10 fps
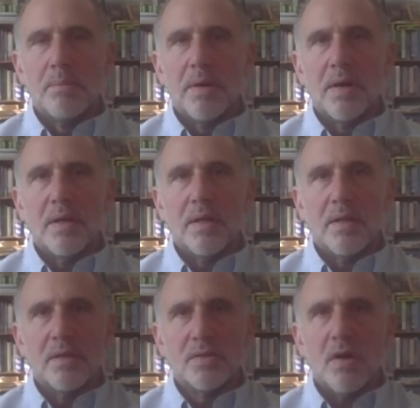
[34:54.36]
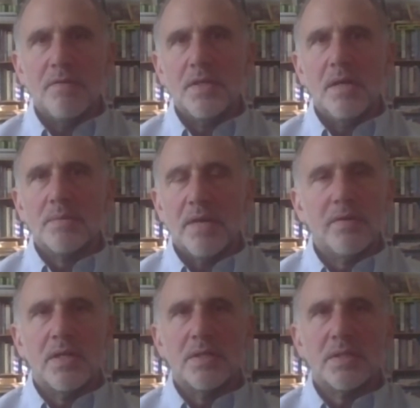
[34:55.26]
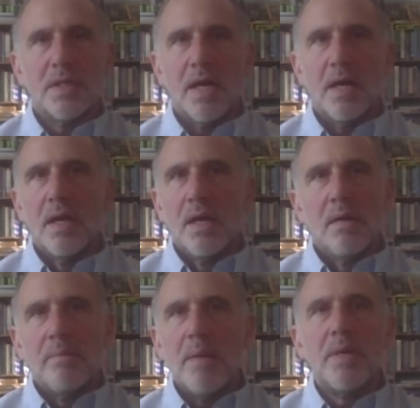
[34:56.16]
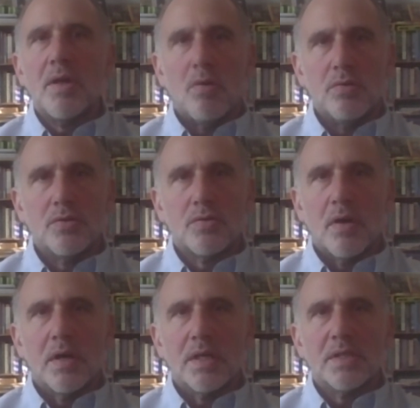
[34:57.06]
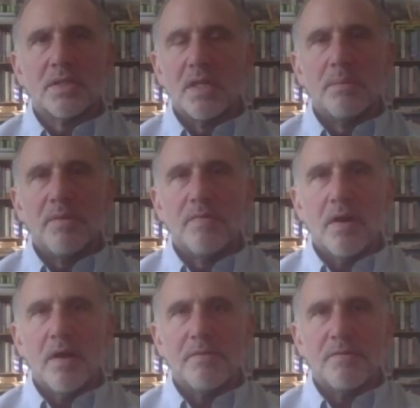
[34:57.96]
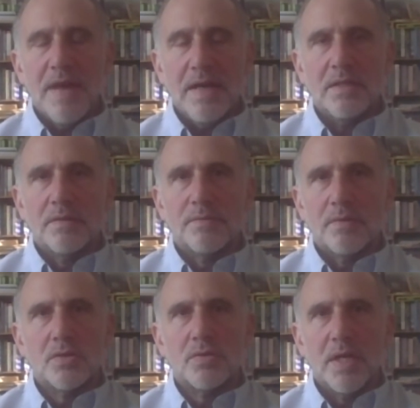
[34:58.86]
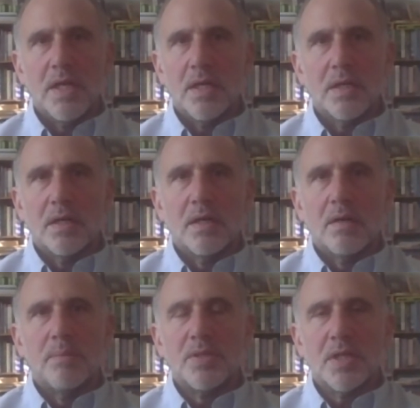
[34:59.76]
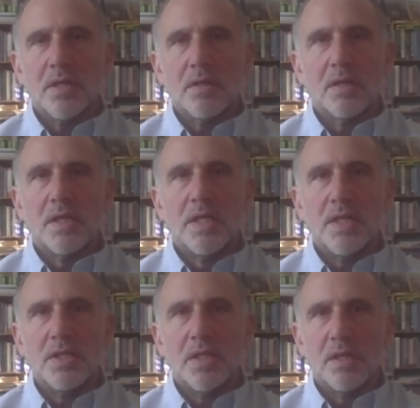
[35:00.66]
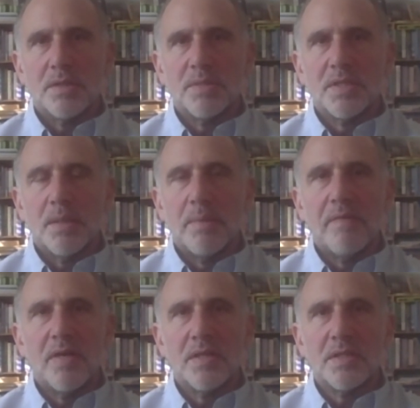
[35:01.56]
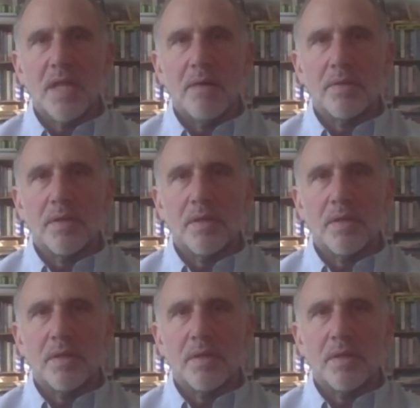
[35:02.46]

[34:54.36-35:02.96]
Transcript: but there's oftentimes evidence that maybe an old drug is going to be very effective for treating a particular condition. There's been some evidence of that with